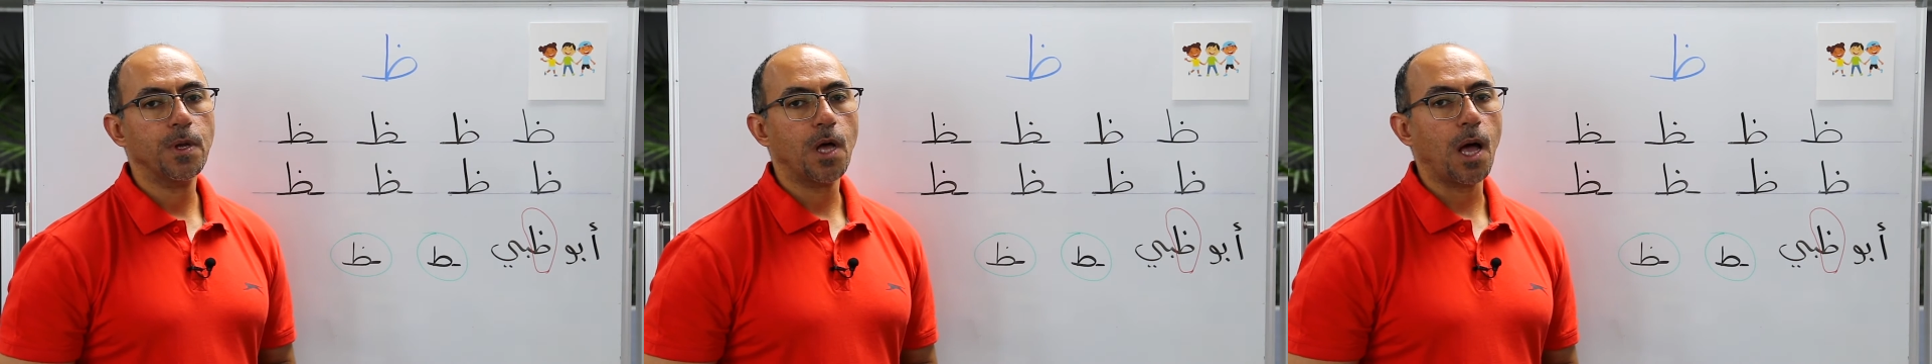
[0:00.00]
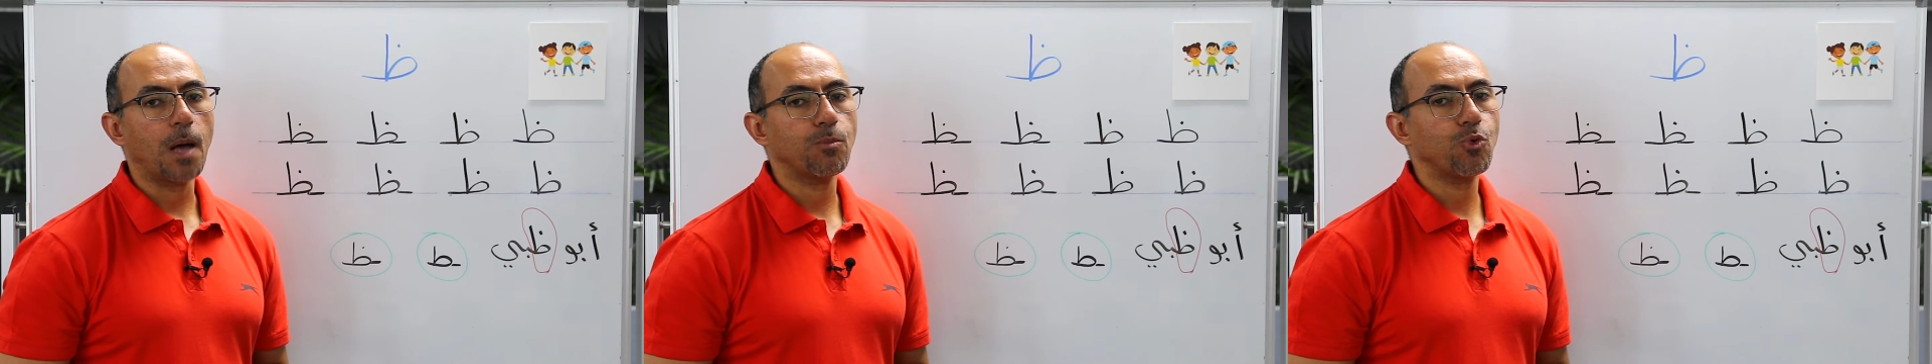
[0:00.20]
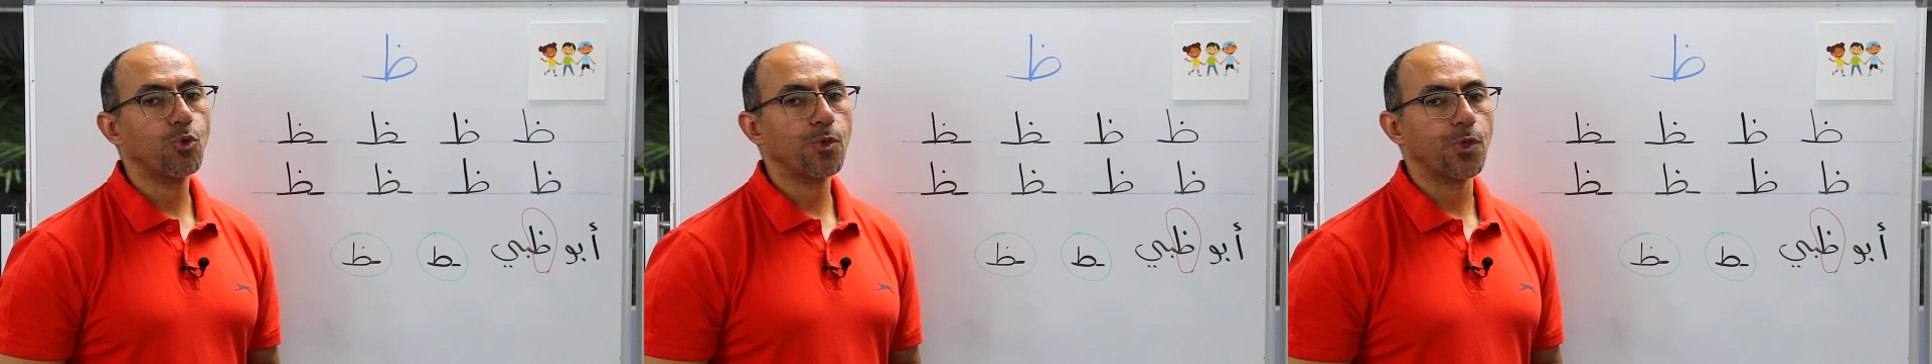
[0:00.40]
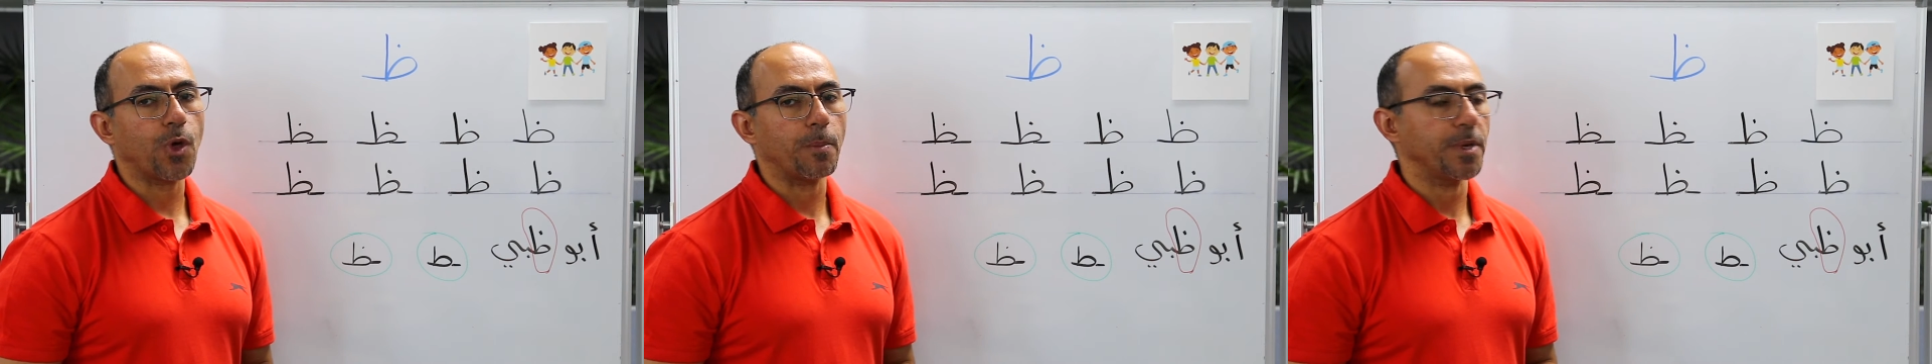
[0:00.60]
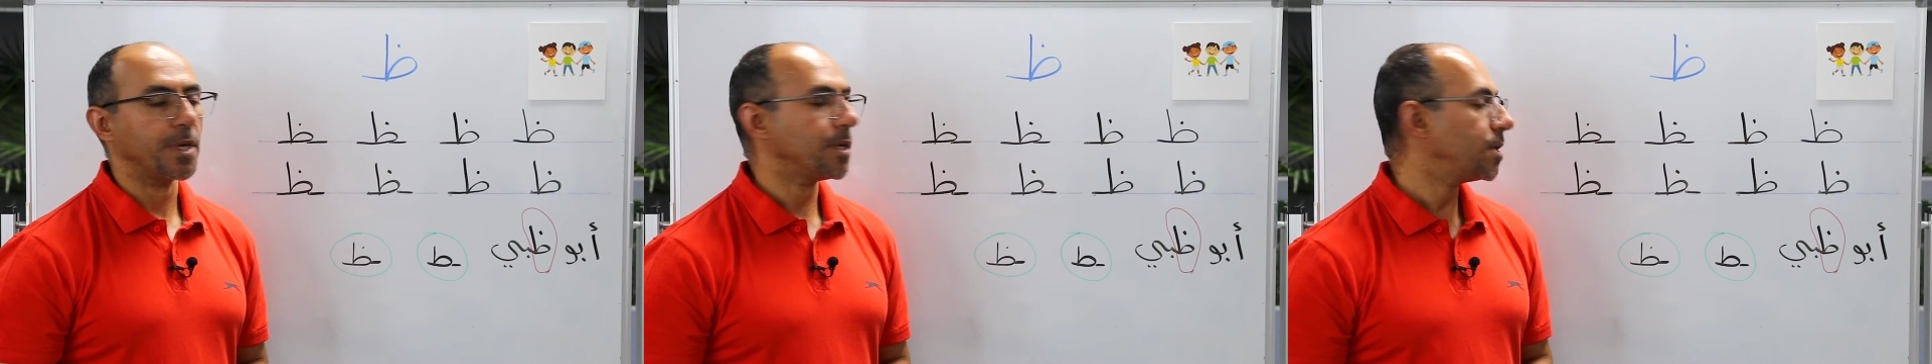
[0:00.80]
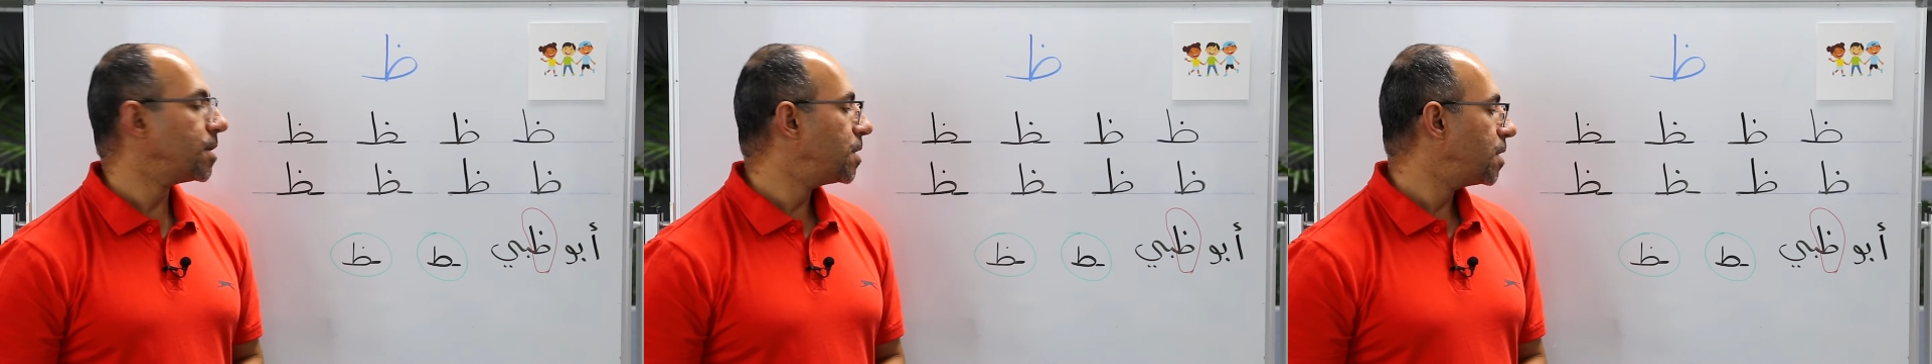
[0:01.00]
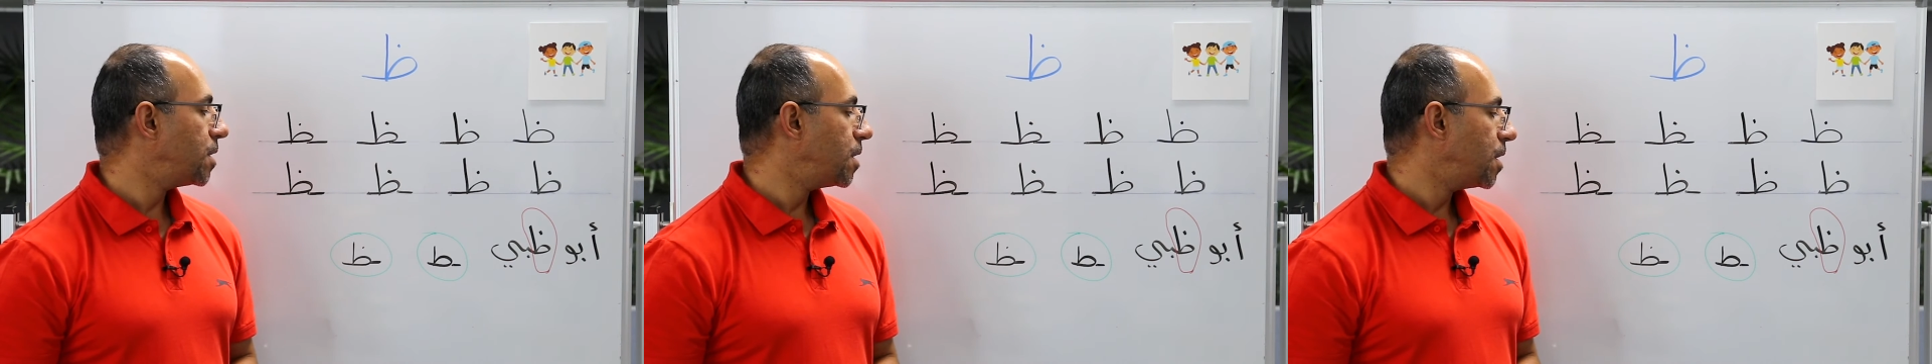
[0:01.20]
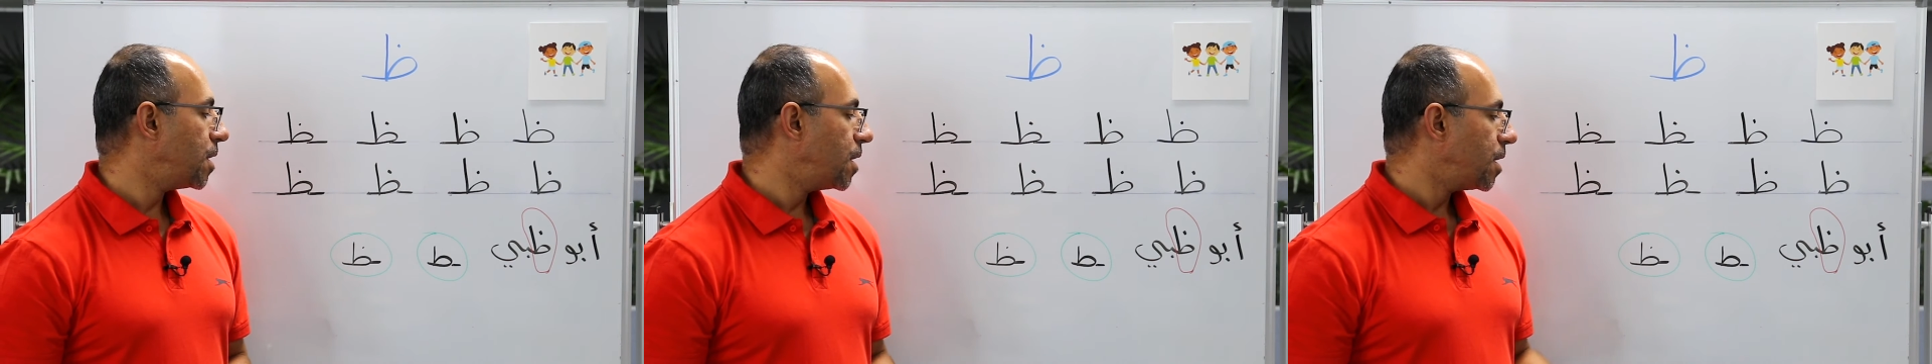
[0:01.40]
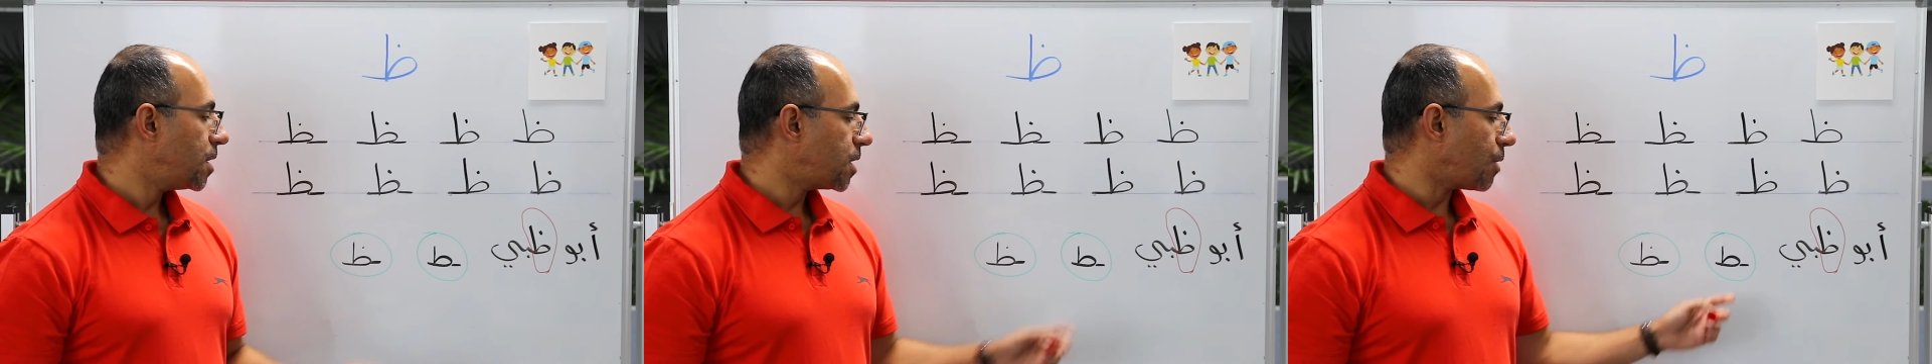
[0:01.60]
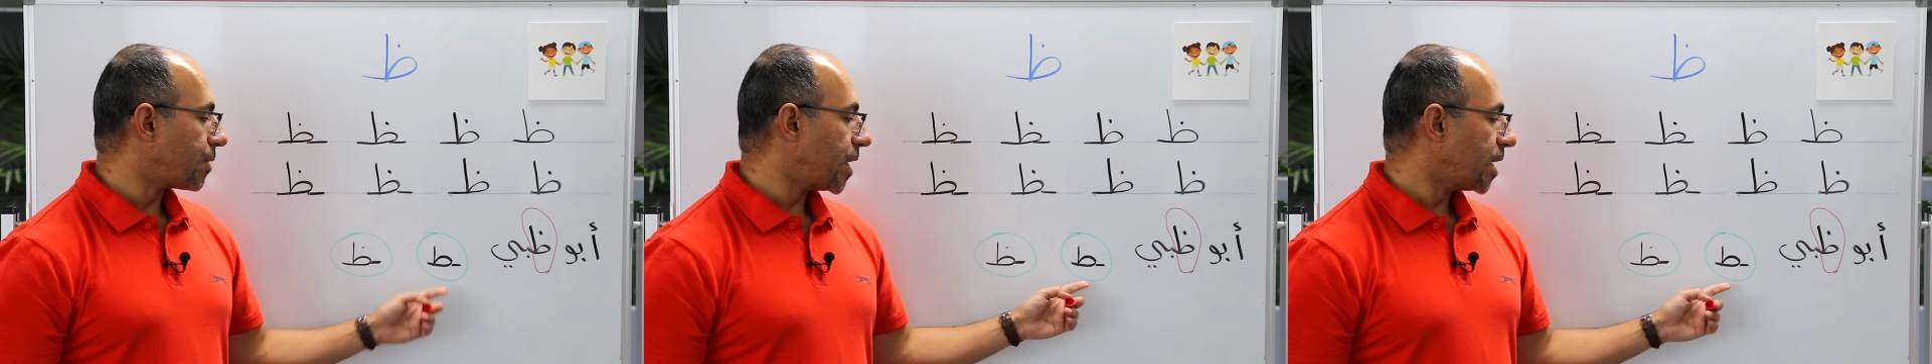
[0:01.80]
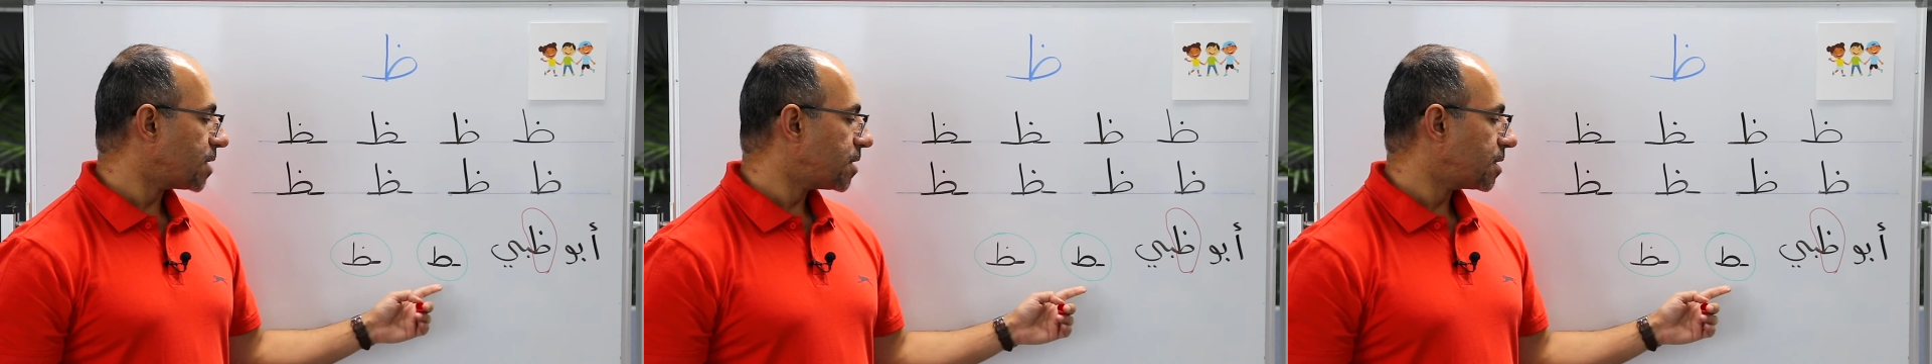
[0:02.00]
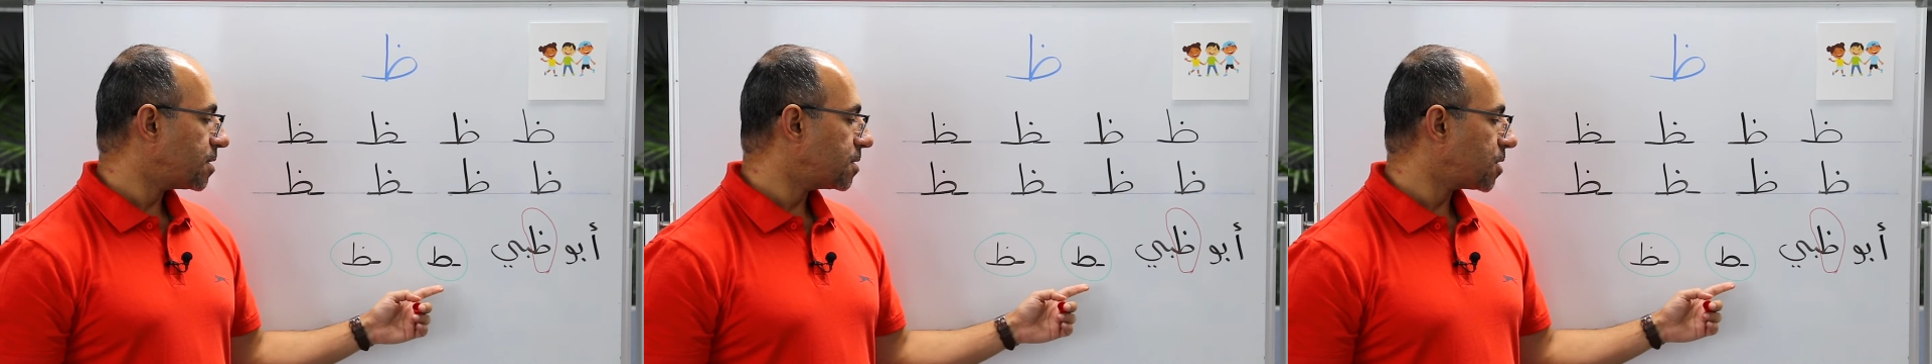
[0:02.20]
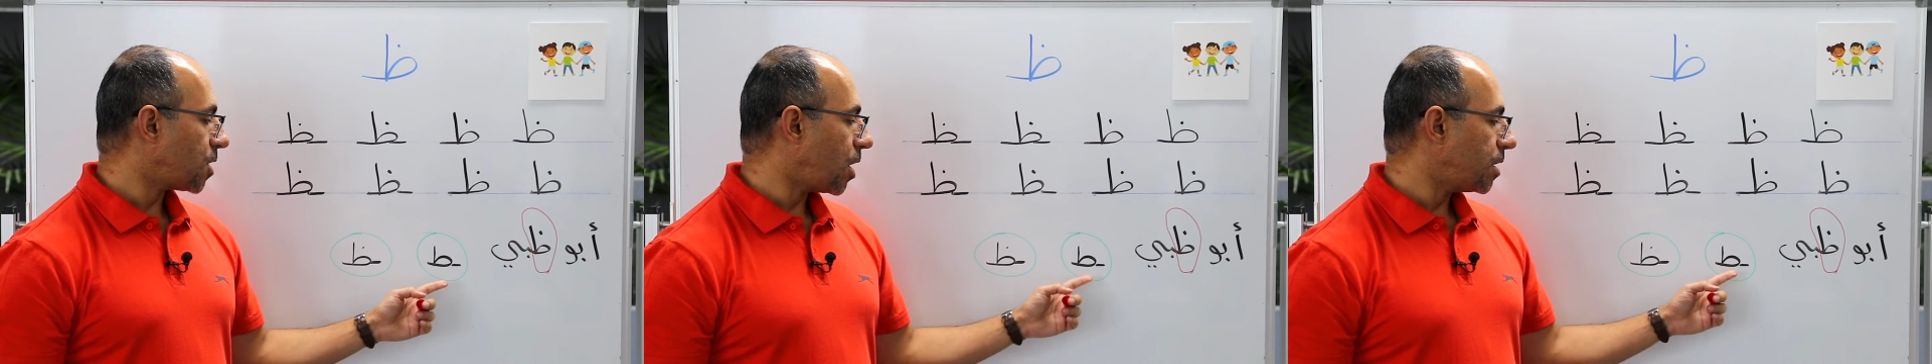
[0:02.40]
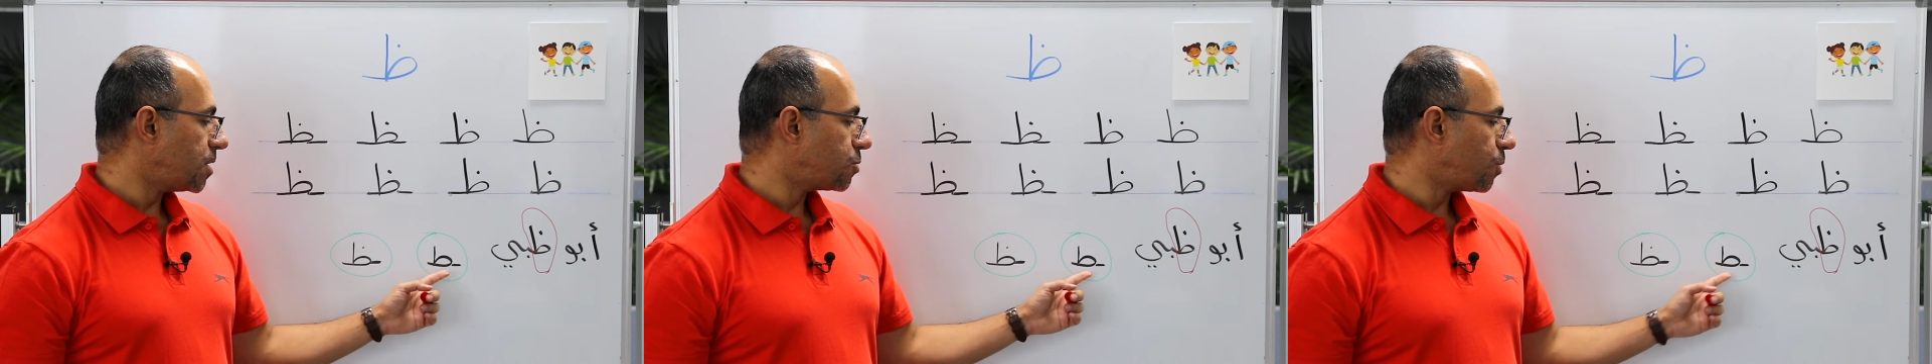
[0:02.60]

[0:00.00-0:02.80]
Abu Dhabi. Now the next exercise,